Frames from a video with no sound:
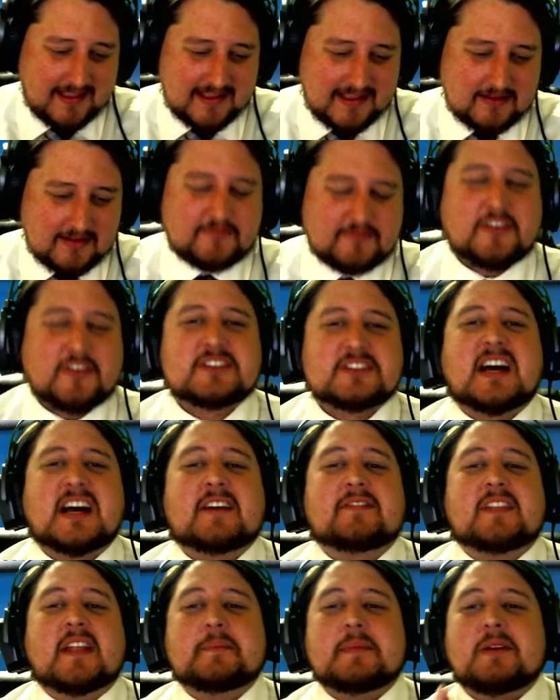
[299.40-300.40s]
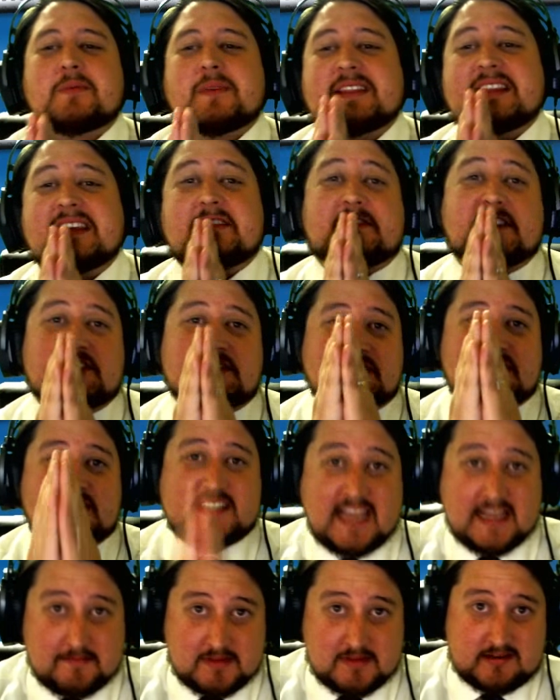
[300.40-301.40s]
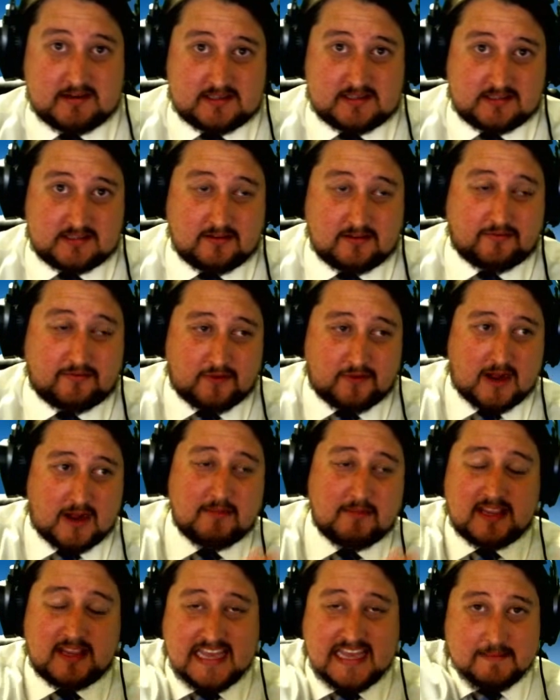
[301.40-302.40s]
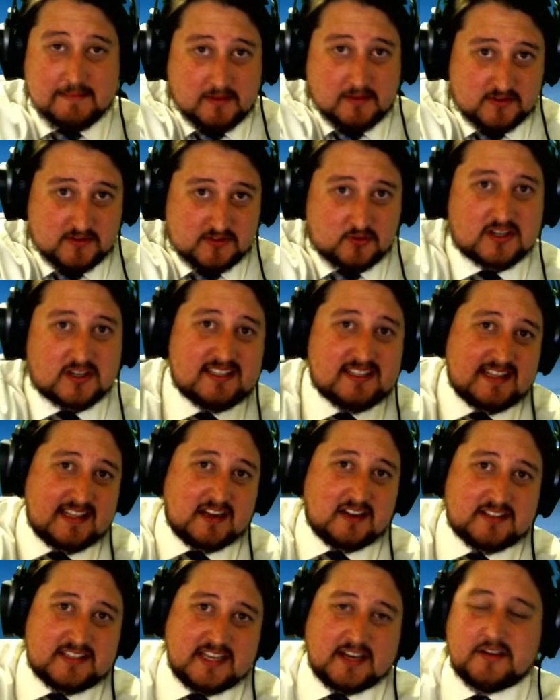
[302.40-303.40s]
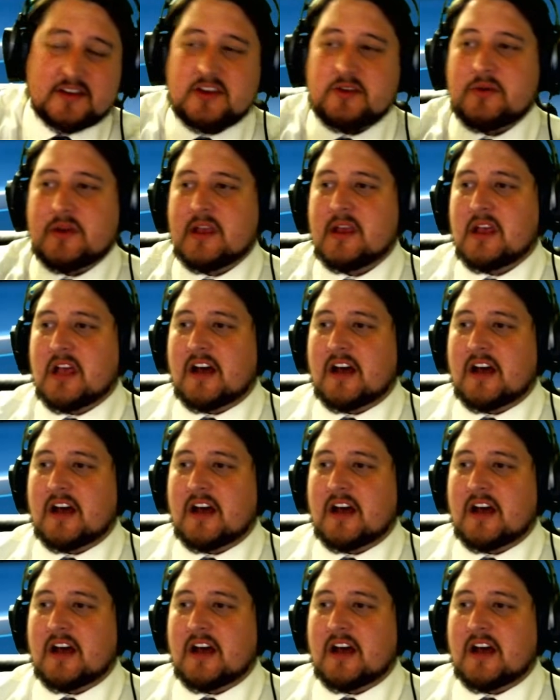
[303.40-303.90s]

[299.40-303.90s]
First off, let me read the official statement from Gaming Resorts. Then I'll tell you a